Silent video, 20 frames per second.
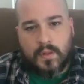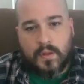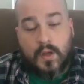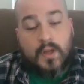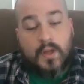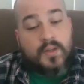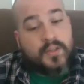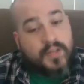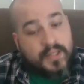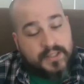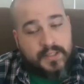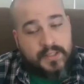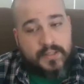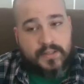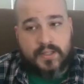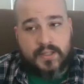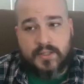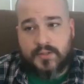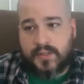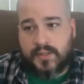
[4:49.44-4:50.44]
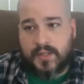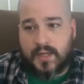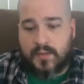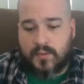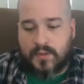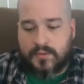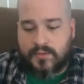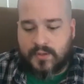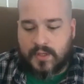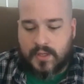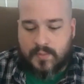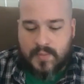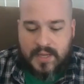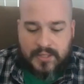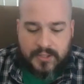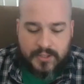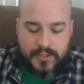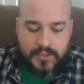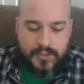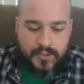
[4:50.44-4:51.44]
So actually, it's interesting. I was going to
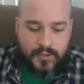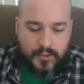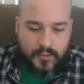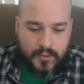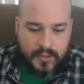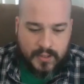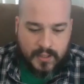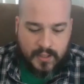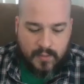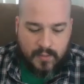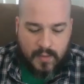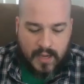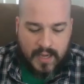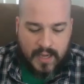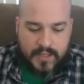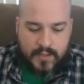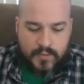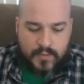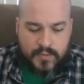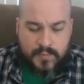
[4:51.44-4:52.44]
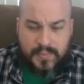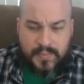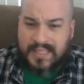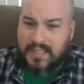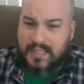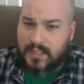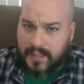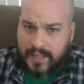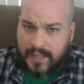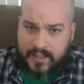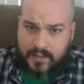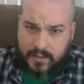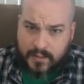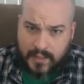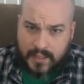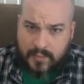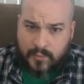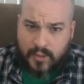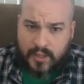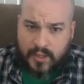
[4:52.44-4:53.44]
mention to you, I use PLA at the
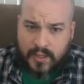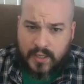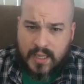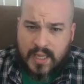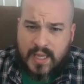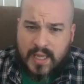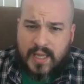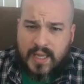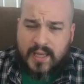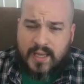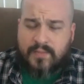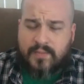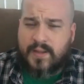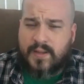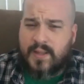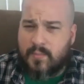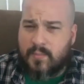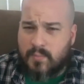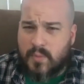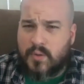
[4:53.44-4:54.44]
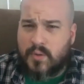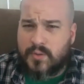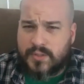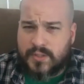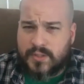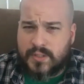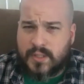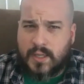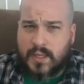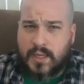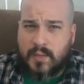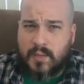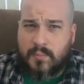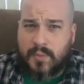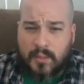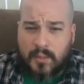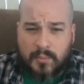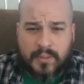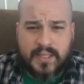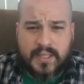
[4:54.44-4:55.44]
library, and I find that most
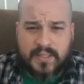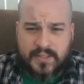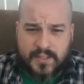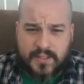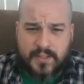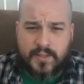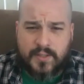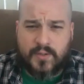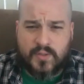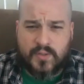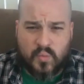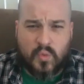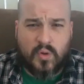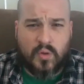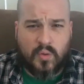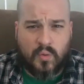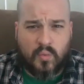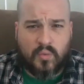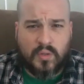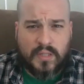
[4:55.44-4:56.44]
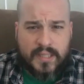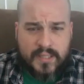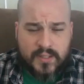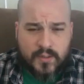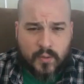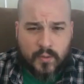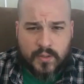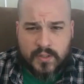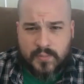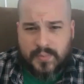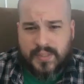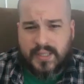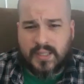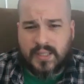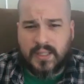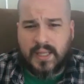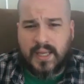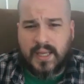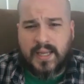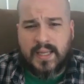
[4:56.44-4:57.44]
public institutes will lean towards
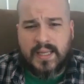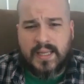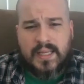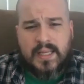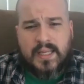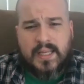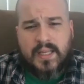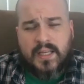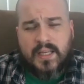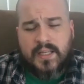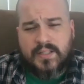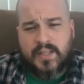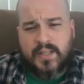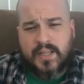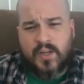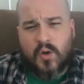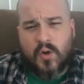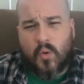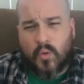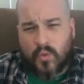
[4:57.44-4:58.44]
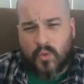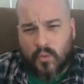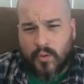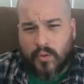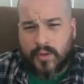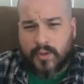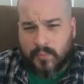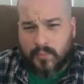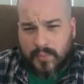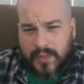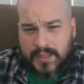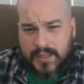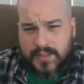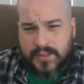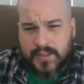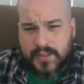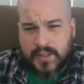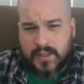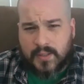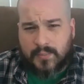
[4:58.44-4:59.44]
PLA. It's a corn
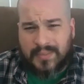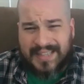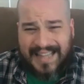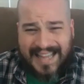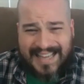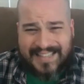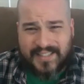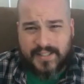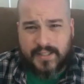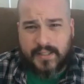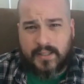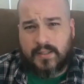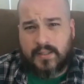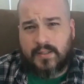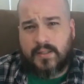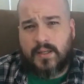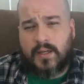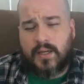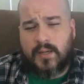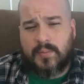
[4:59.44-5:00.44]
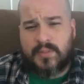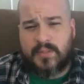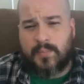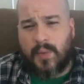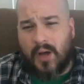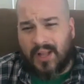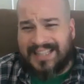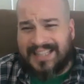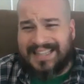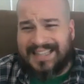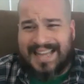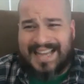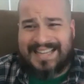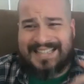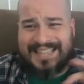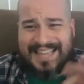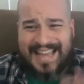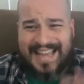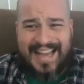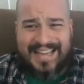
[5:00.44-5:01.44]
oil-based plastic. It's
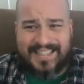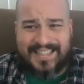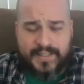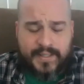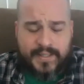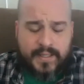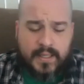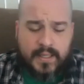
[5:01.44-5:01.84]
polylactic acid.